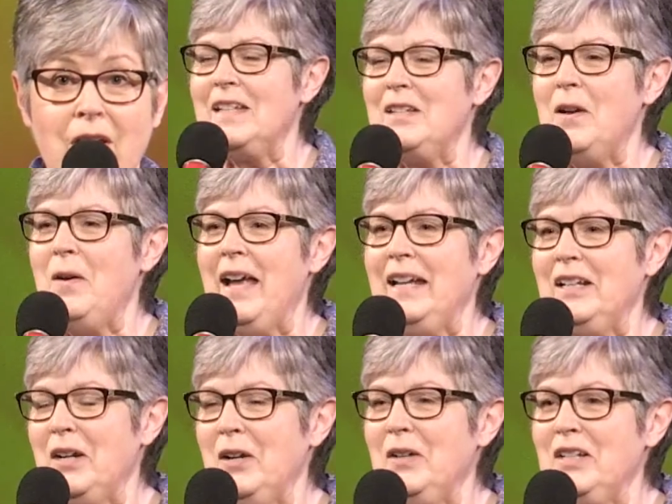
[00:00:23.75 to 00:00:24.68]
So I
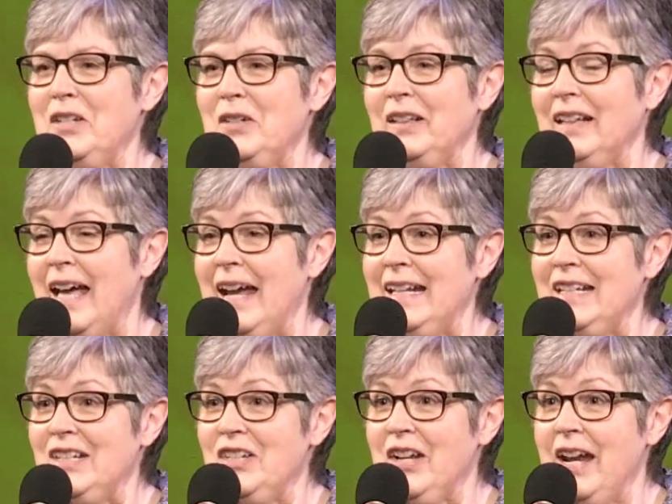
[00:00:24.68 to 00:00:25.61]
encourage you to like
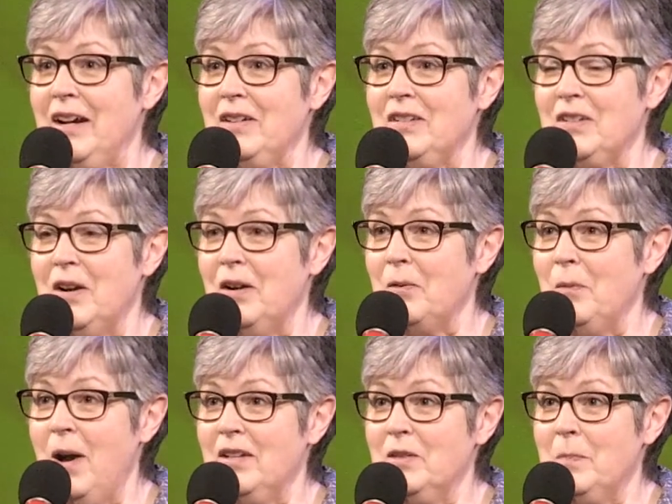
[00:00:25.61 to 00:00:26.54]
and share, start a
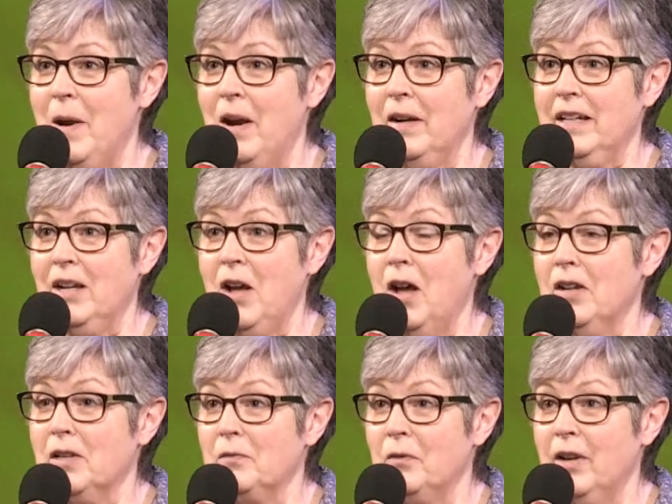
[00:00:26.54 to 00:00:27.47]
watch party, call
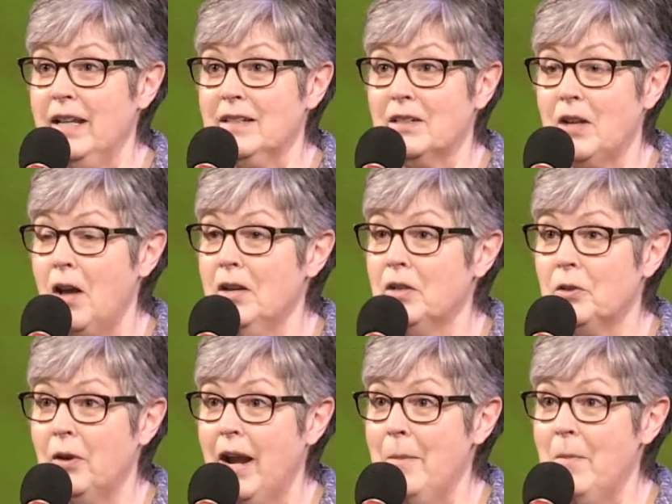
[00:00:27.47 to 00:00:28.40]
your friends, call your
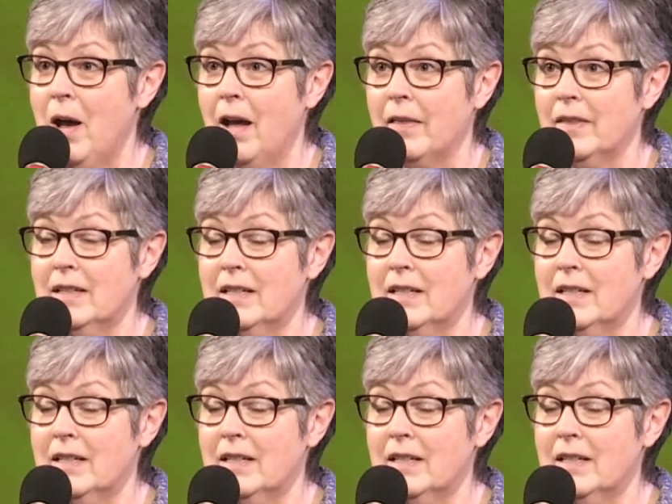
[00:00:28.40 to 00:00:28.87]
grandma.